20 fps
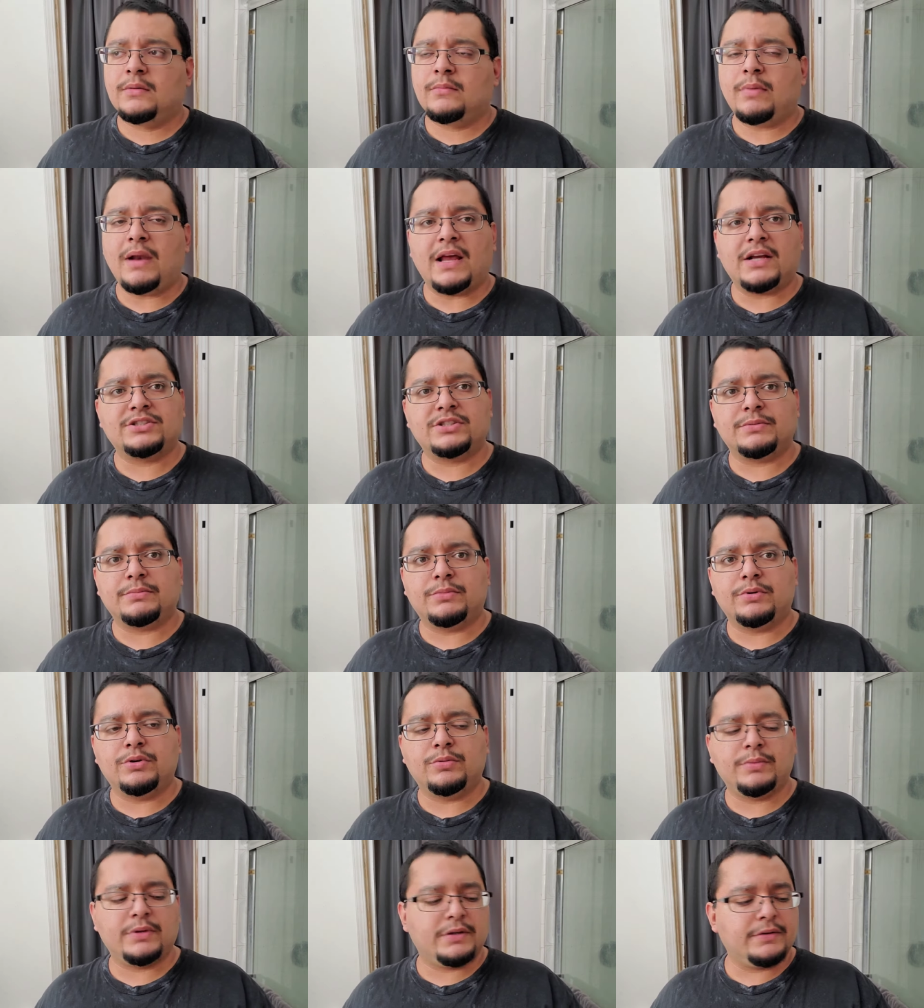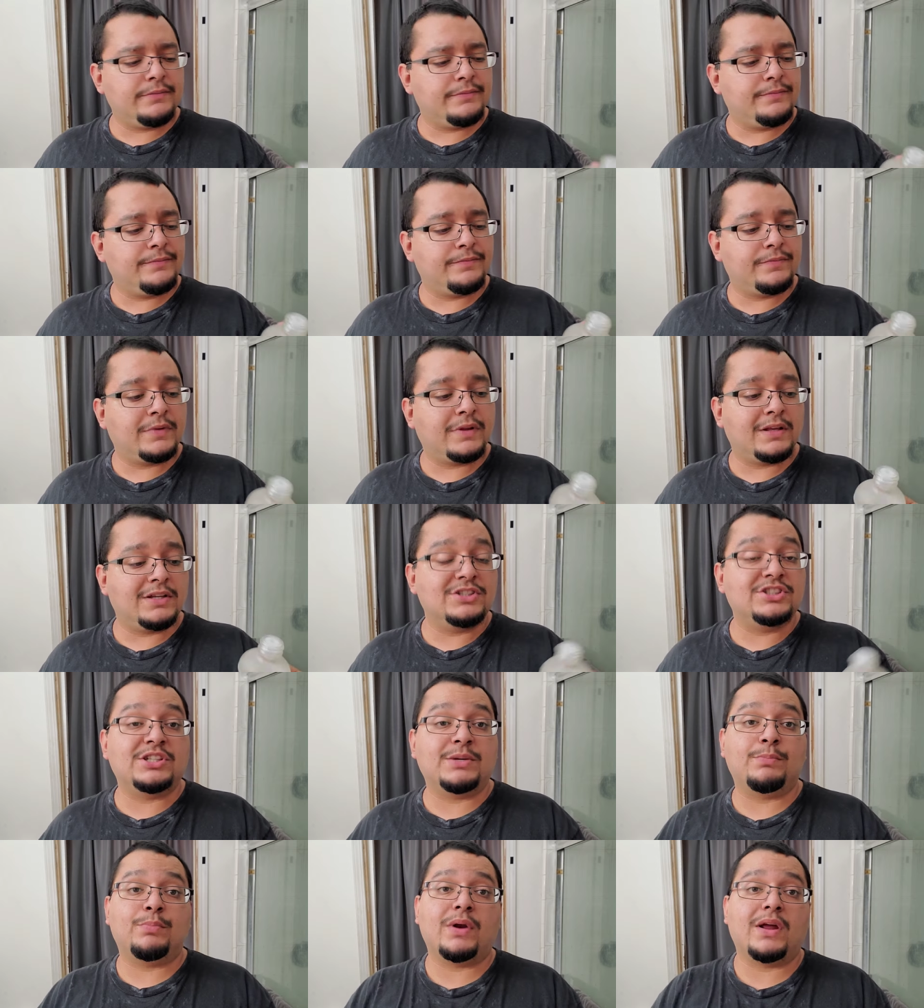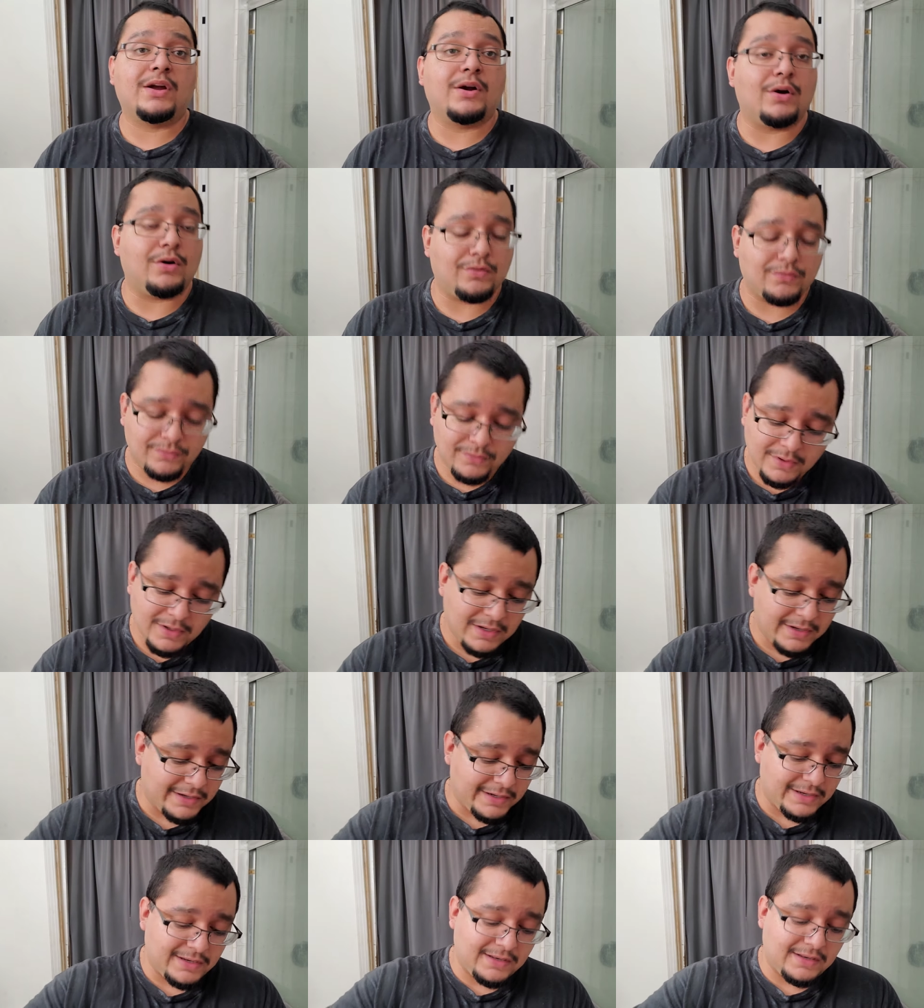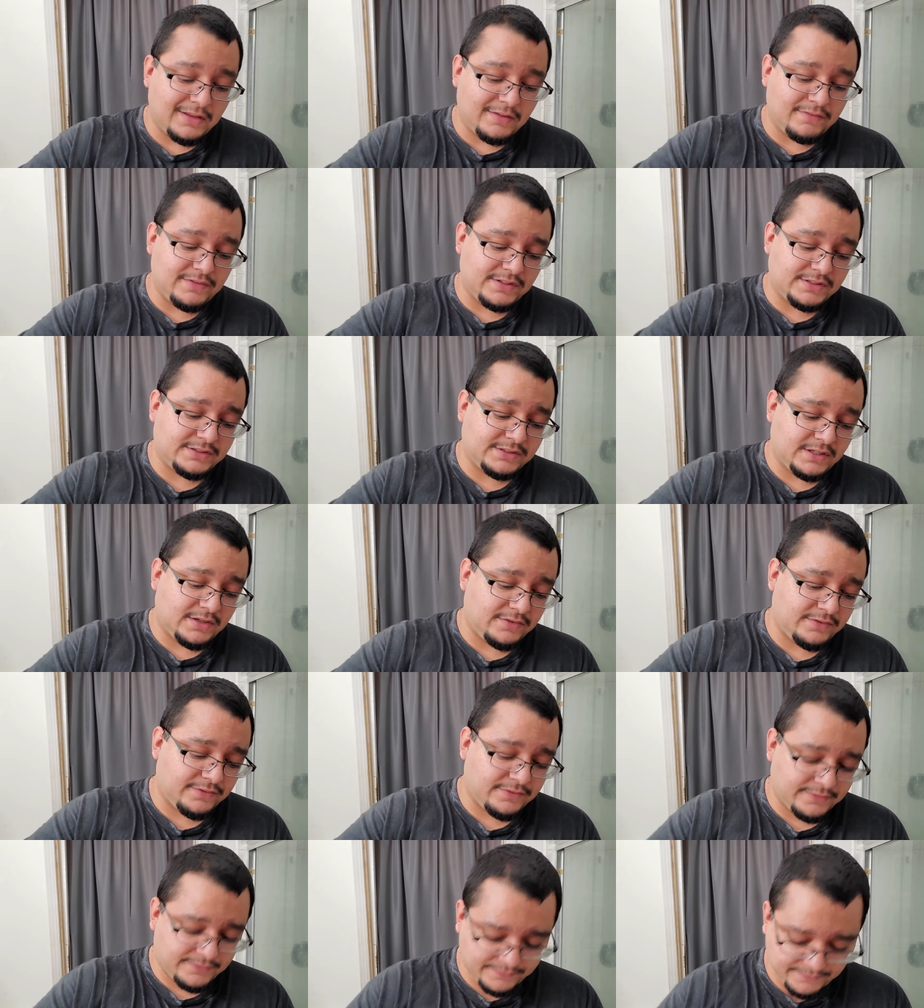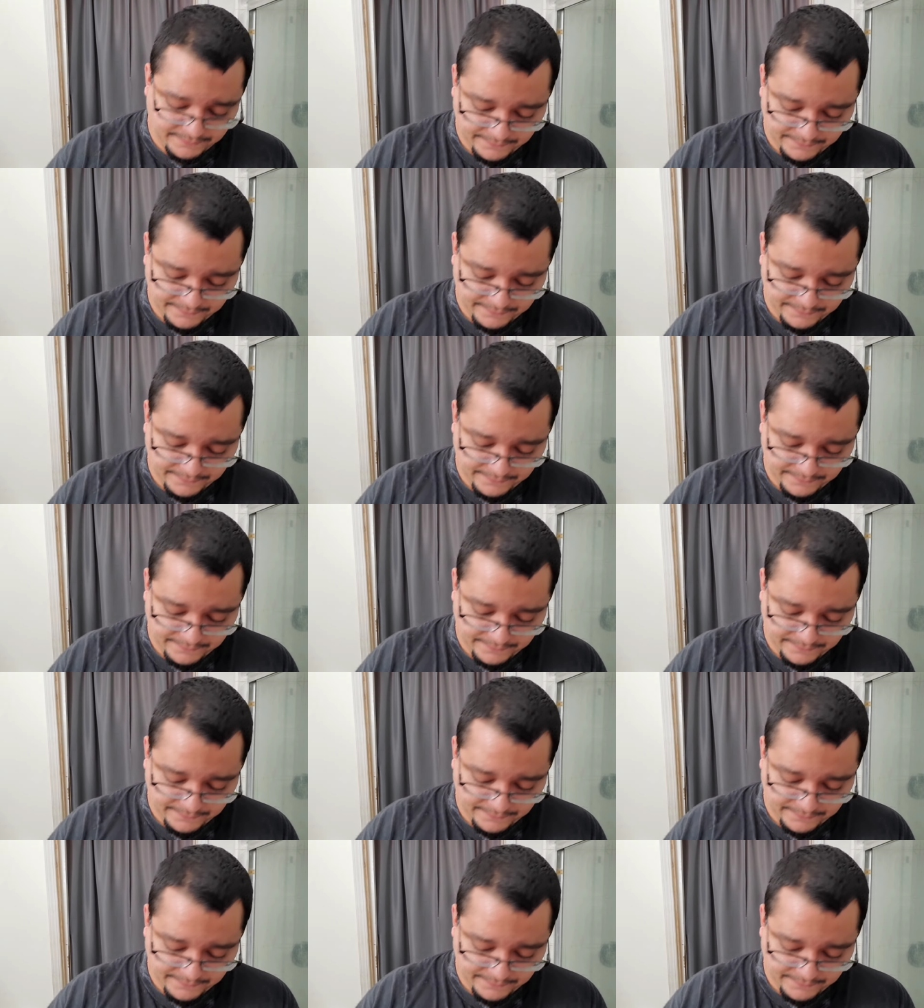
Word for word: Black Ship Grooming, Shipwreck Cove. Love this stuff.